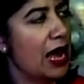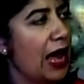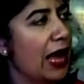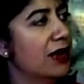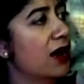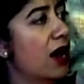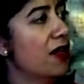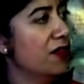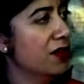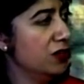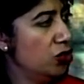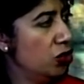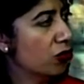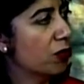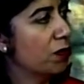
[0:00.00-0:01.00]
And other
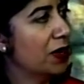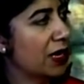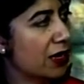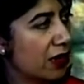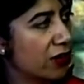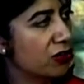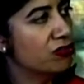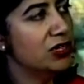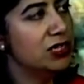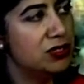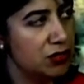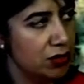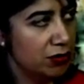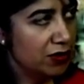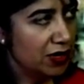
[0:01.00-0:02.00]
European countries
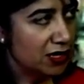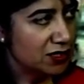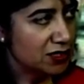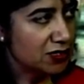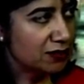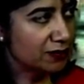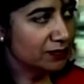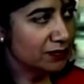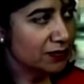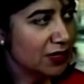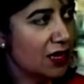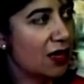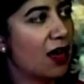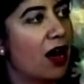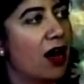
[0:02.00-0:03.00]
do this. They do this,